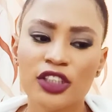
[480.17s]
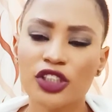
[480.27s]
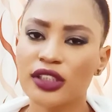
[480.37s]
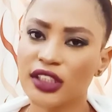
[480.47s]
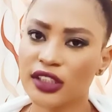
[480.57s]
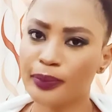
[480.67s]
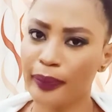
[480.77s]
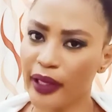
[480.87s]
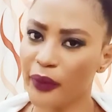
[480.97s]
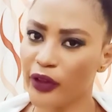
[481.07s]
she'll just
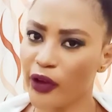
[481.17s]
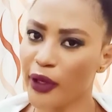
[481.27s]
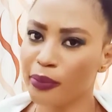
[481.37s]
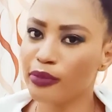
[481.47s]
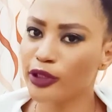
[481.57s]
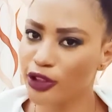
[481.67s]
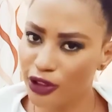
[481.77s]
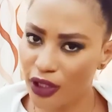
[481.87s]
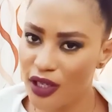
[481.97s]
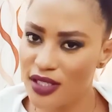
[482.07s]
play with your
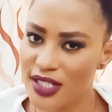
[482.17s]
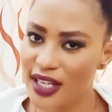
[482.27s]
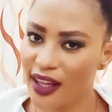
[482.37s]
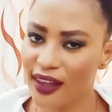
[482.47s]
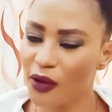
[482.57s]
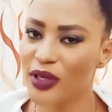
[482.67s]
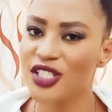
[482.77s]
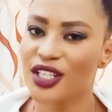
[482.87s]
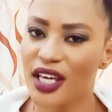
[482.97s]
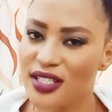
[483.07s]
emotions, and then
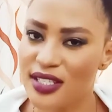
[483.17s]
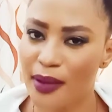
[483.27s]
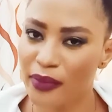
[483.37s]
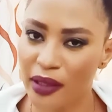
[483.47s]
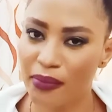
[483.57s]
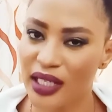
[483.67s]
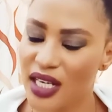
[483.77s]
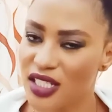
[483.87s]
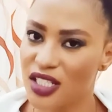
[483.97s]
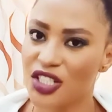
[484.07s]
when she gets something
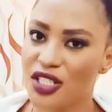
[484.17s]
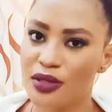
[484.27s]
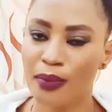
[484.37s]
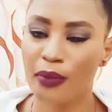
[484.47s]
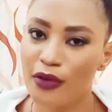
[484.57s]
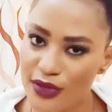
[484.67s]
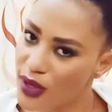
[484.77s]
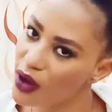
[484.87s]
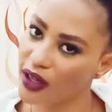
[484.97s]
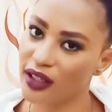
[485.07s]
better, she just
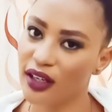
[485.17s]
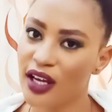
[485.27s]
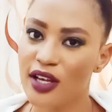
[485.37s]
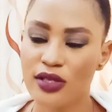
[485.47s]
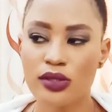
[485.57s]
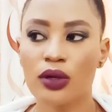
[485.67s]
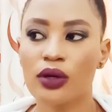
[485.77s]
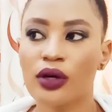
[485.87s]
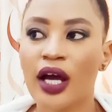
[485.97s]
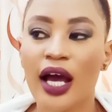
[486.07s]
moves on.
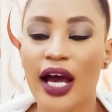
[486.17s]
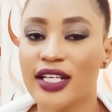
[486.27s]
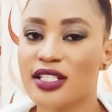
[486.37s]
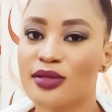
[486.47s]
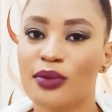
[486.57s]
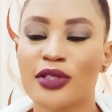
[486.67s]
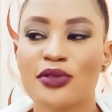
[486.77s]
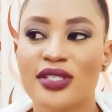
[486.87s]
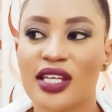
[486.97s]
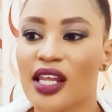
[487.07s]
So I just
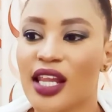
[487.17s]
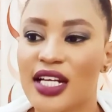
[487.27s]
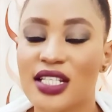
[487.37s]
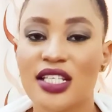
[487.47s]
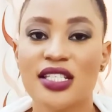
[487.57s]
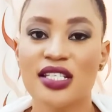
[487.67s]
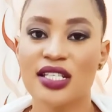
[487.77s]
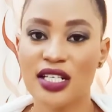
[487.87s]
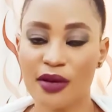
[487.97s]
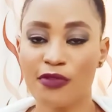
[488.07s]
want to say that this
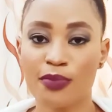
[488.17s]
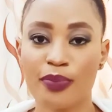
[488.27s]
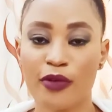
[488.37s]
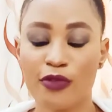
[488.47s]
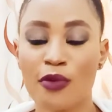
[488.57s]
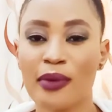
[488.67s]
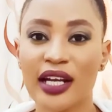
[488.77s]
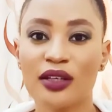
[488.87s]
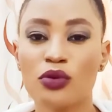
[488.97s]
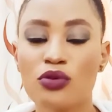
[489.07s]
is the type of
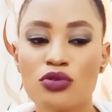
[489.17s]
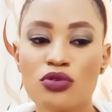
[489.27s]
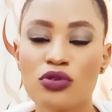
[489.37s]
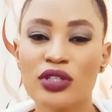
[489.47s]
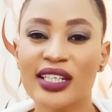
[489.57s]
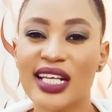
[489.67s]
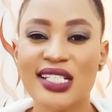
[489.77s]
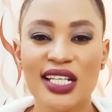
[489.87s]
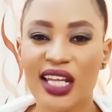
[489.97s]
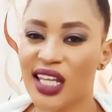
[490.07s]
woman who
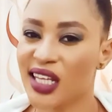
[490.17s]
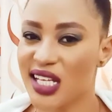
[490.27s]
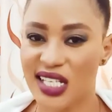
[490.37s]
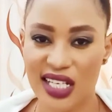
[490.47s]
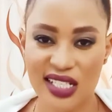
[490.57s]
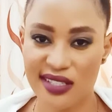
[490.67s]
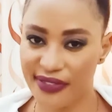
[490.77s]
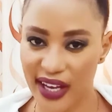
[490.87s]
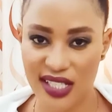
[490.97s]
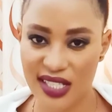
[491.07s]
there's nothing that
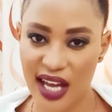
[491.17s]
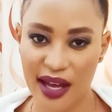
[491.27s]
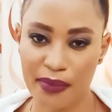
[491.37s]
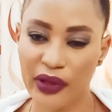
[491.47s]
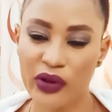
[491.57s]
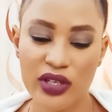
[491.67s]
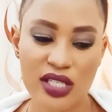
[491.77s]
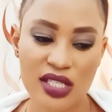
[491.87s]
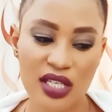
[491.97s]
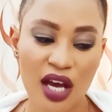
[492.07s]
satisfies her,
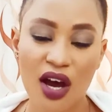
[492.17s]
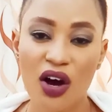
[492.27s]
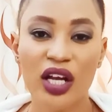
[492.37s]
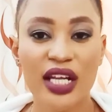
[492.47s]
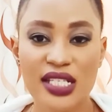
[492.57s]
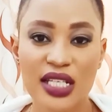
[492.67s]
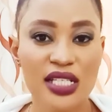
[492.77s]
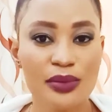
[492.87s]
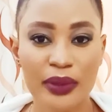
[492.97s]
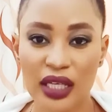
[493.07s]
because
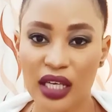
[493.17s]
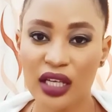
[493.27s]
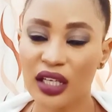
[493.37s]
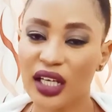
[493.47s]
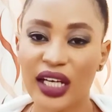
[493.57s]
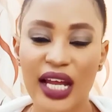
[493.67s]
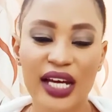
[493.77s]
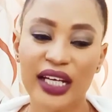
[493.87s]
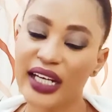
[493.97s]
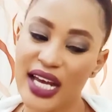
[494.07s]
honestly speaking,
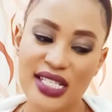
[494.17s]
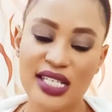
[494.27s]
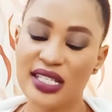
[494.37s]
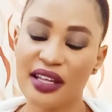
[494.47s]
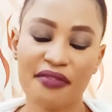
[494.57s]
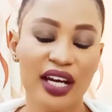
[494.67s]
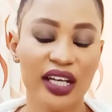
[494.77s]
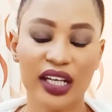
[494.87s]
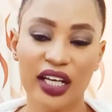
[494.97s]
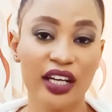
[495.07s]
grass is
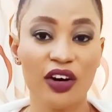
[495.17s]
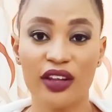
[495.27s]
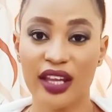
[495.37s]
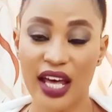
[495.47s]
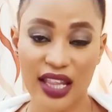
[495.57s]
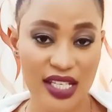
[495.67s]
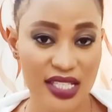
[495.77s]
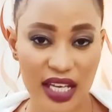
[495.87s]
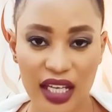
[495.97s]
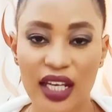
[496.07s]
never greener on the other
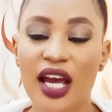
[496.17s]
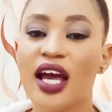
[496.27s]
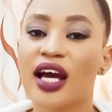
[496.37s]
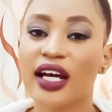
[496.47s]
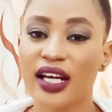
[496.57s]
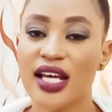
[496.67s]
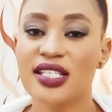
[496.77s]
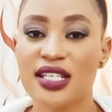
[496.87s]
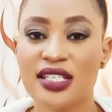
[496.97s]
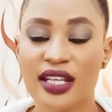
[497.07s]
side.
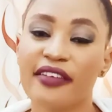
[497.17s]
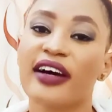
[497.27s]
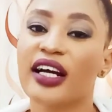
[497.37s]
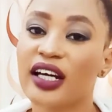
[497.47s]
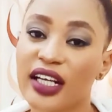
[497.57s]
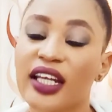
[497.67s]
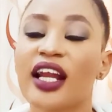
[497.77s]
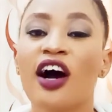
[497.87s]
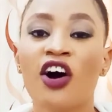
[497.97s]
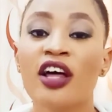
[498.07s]
Grass is never
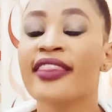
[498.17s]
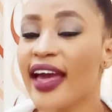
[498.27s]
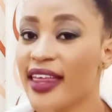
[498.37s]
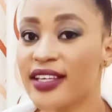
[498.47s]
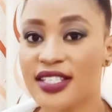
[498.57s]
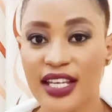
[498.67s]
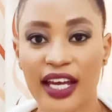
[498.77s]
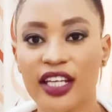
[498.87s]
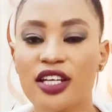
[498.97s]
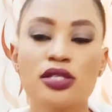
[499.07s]
greener on the other
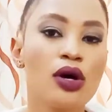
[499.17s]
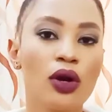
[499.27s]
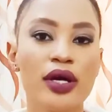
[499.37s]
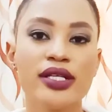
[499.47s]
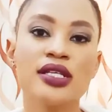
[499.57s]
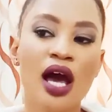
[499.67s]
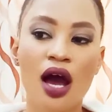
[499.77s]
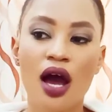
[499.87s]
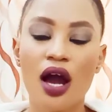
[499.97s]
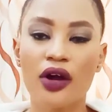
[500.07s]
side. It's always
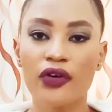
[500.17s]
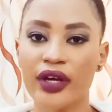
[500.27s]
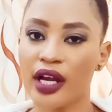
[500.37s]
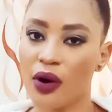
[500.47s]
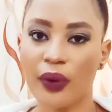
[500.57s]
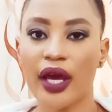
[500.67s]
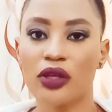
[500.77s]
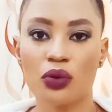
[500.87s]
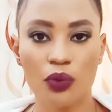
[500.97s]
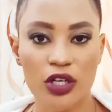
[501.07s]
greener where
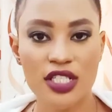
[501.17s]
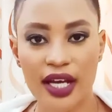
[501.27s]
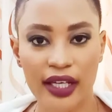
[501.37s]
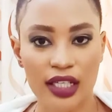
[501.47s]
you water